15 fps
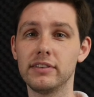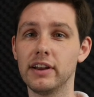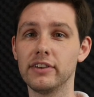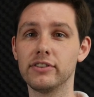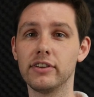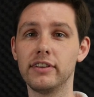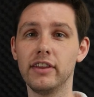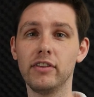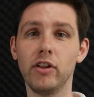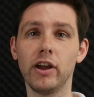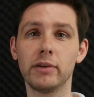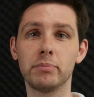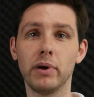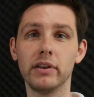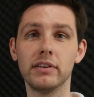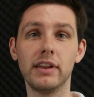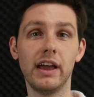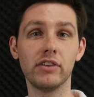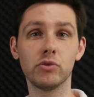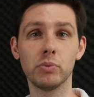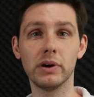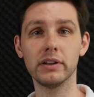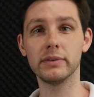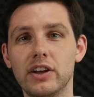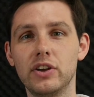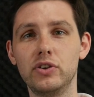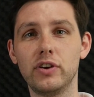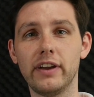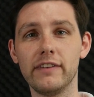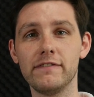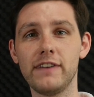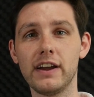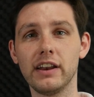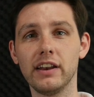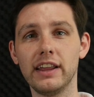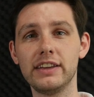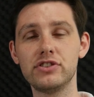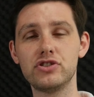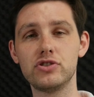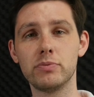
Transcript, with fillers: there's a dislike button as well. You can find links